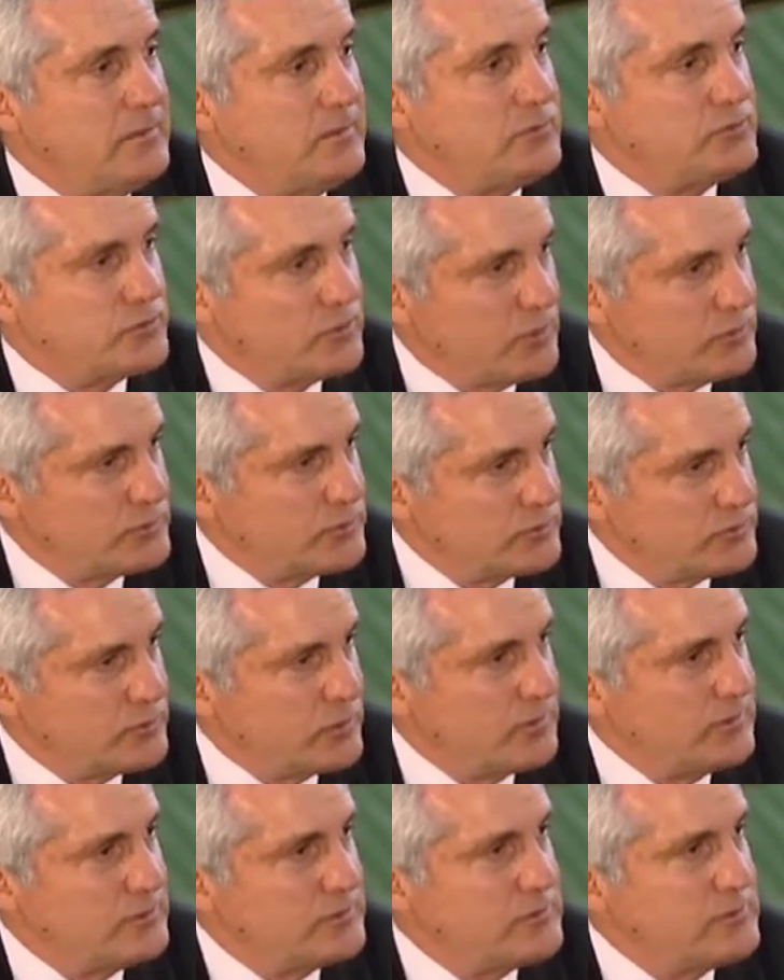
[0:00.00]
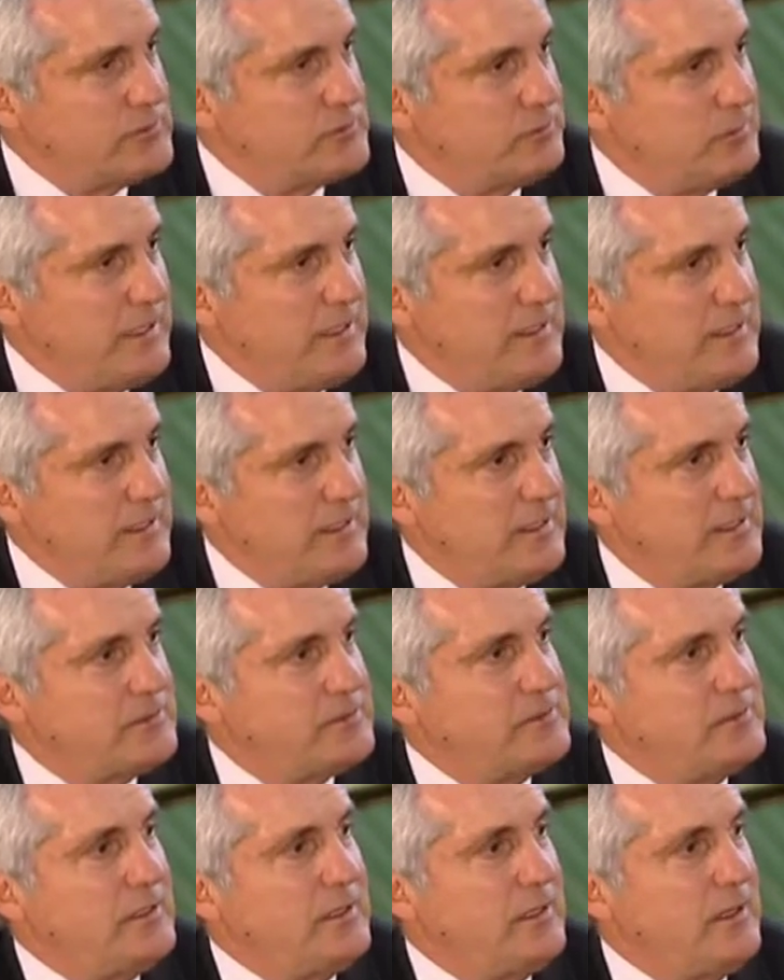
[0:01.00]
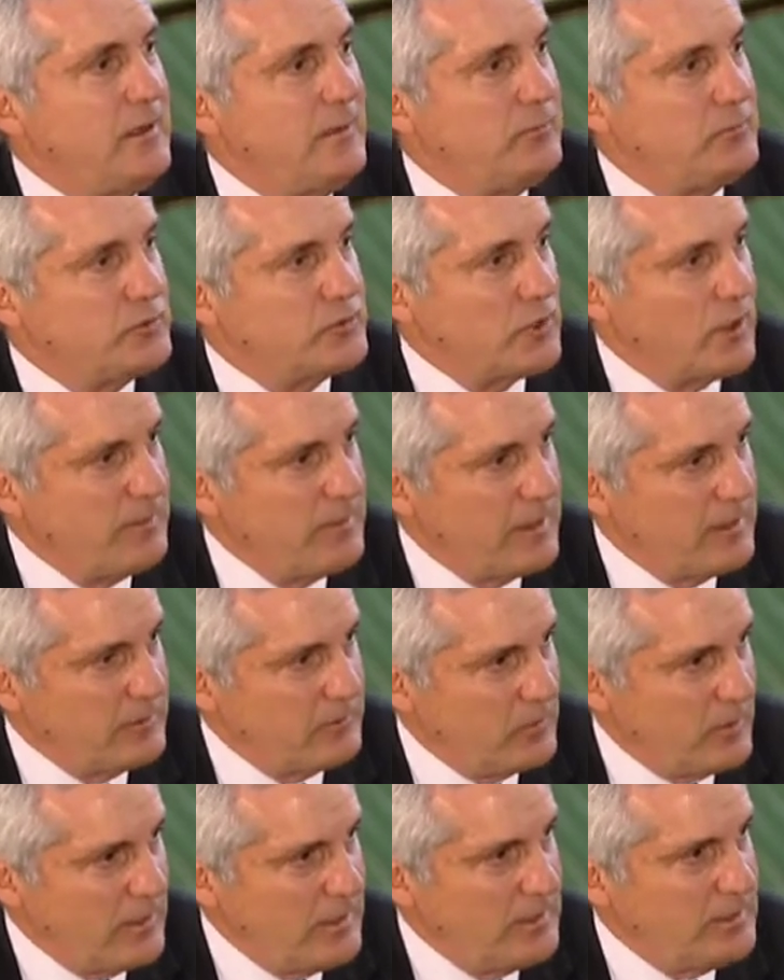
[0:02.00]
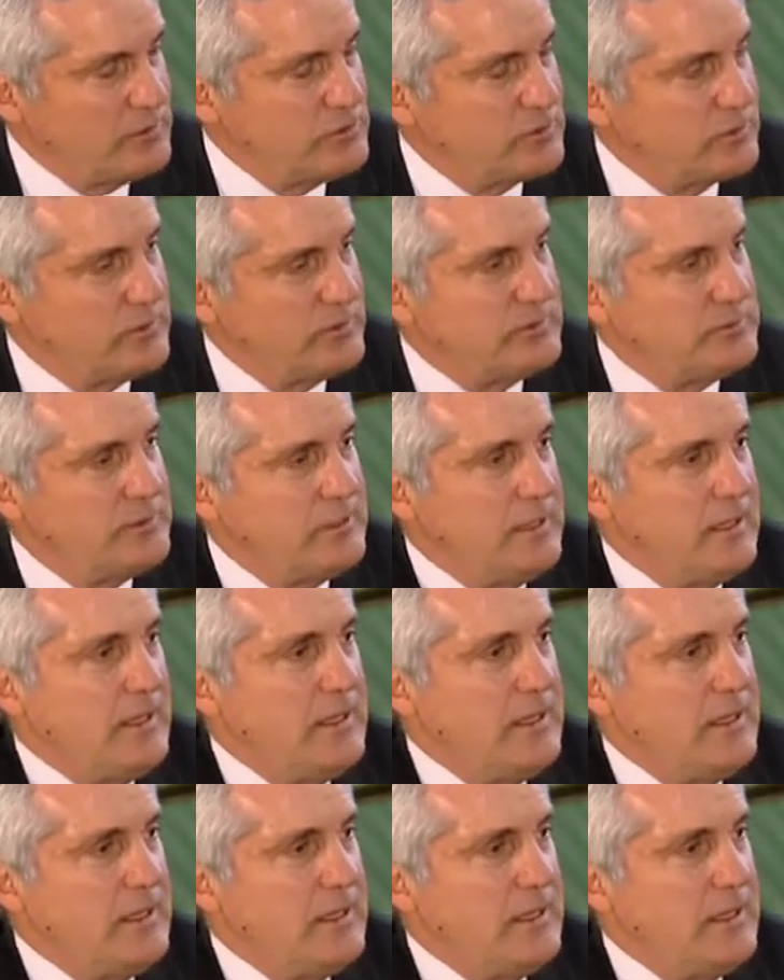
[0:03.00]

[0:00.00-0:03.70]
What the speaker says: social services, PTSD, traumatic brain injuries,